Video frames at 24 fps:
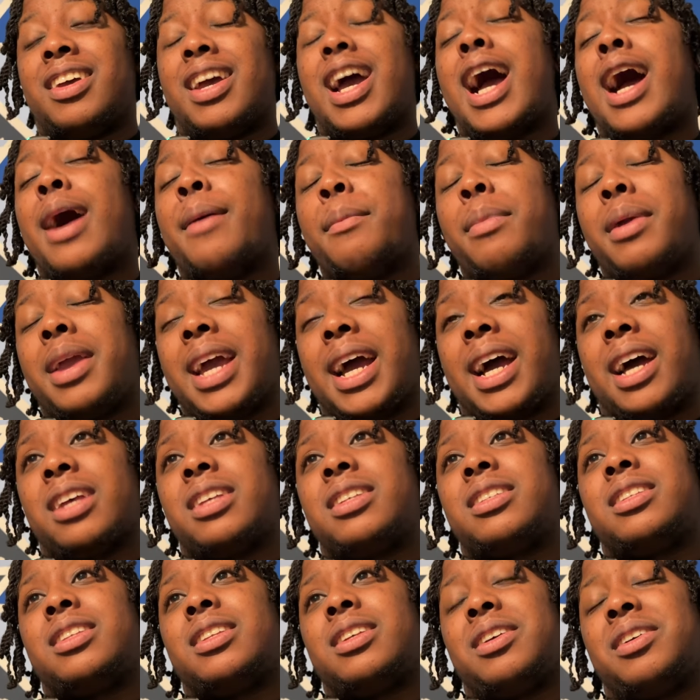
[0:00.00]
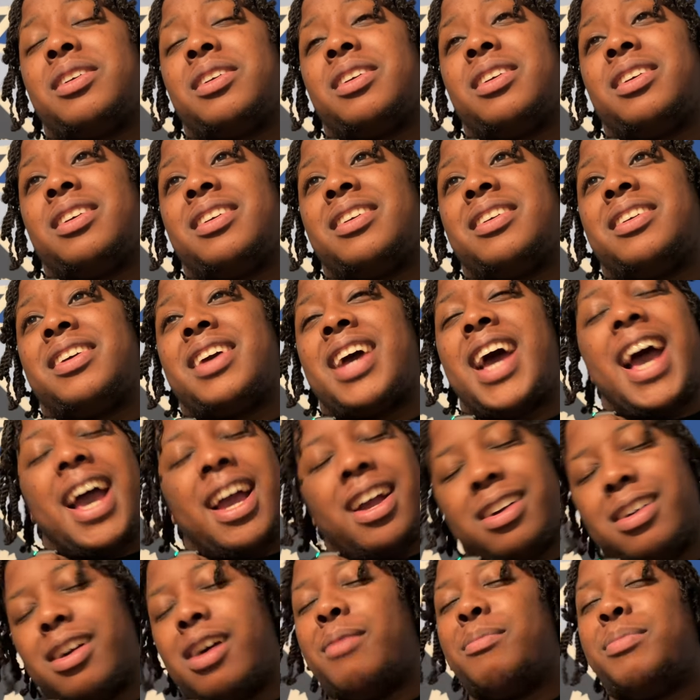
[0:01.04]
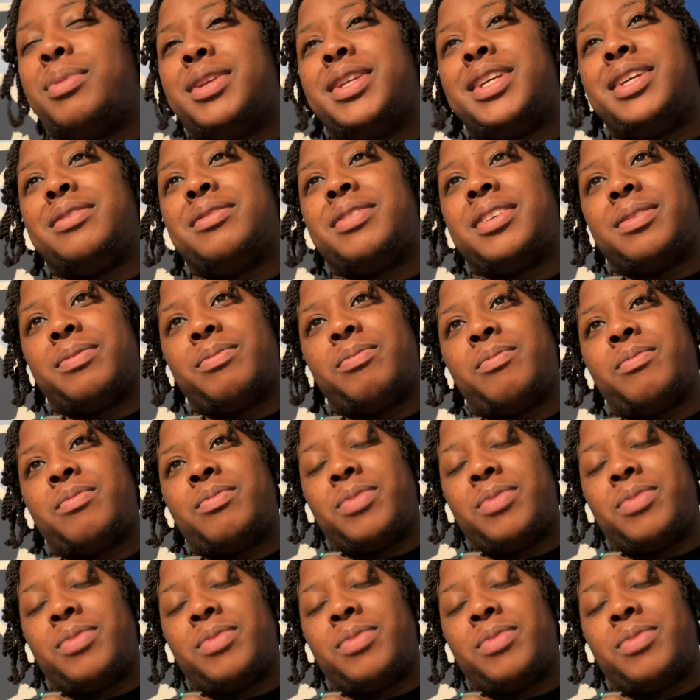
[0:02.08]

I'm gassed. I can't believe it.